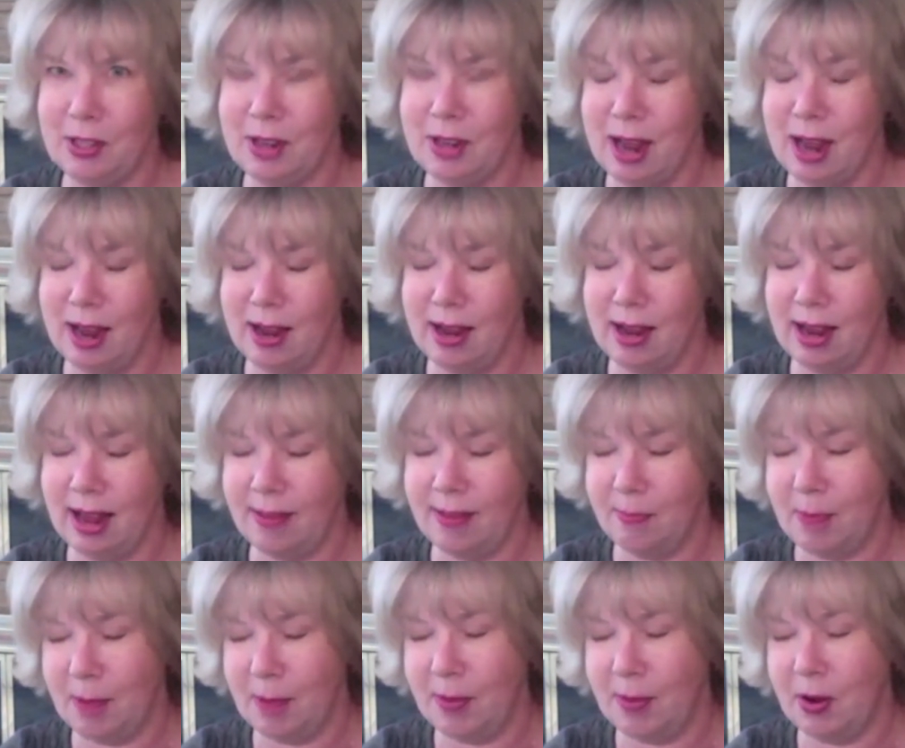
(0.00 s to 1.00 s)
I
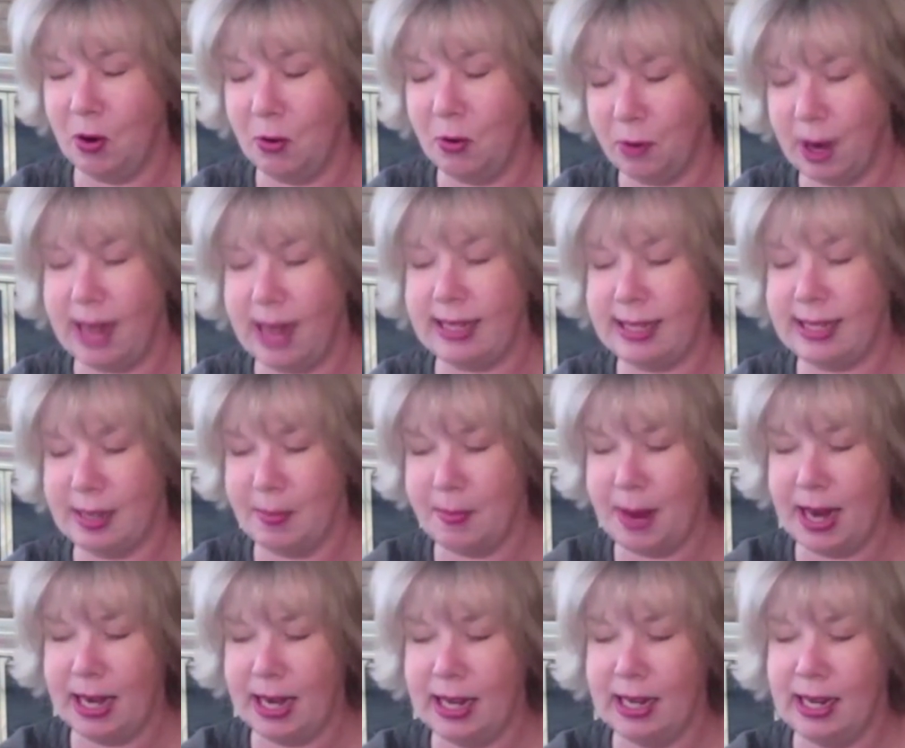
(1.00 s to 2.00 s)
maybe
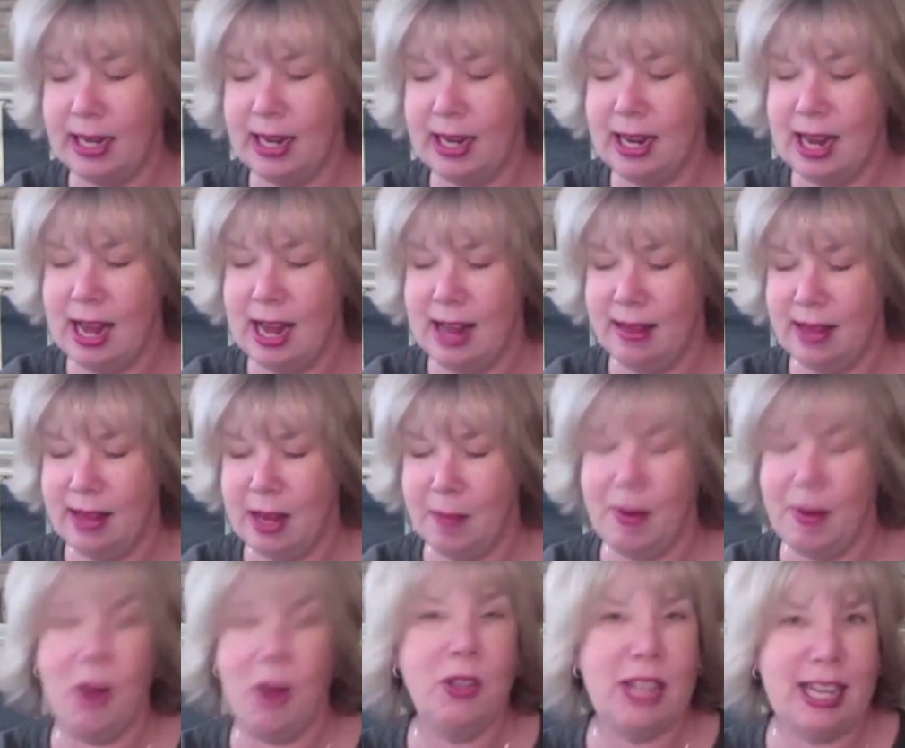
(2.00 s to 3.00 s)
overestimated the
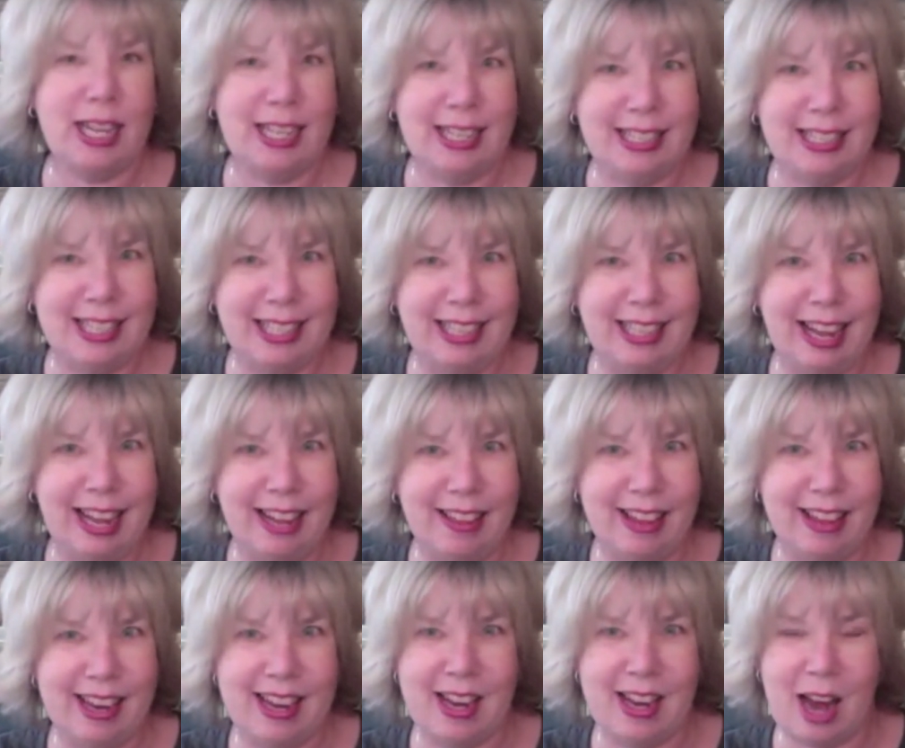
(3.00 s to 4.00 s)
amount I need to lengthen it.